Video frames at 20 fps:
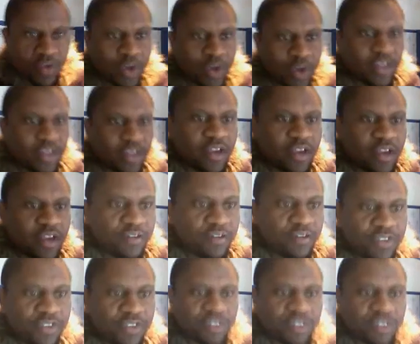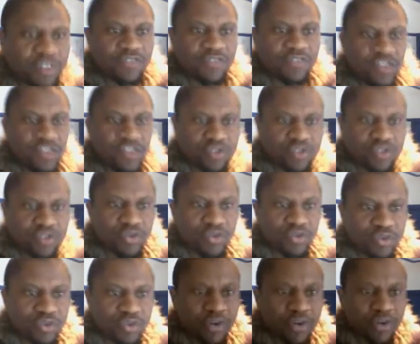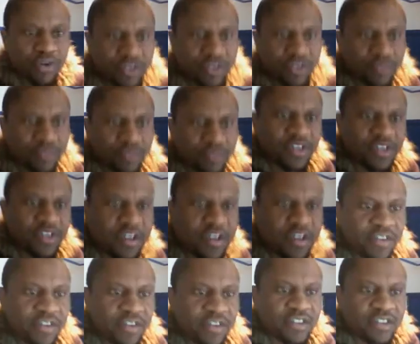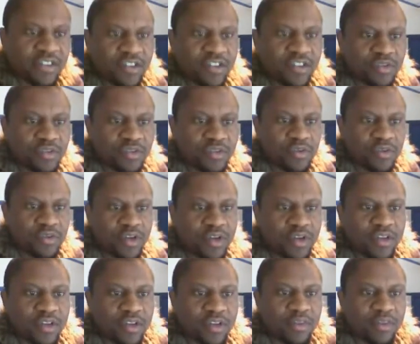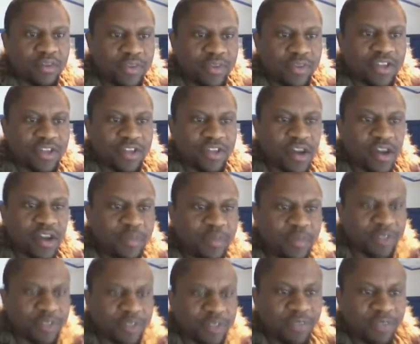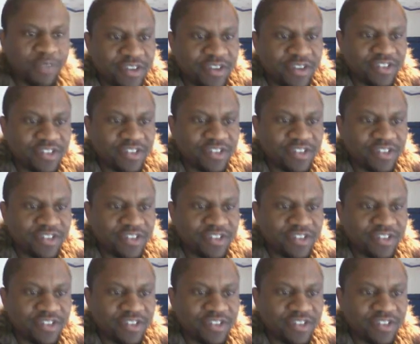at the end of this video, you are going to be directed to another page, a capture page.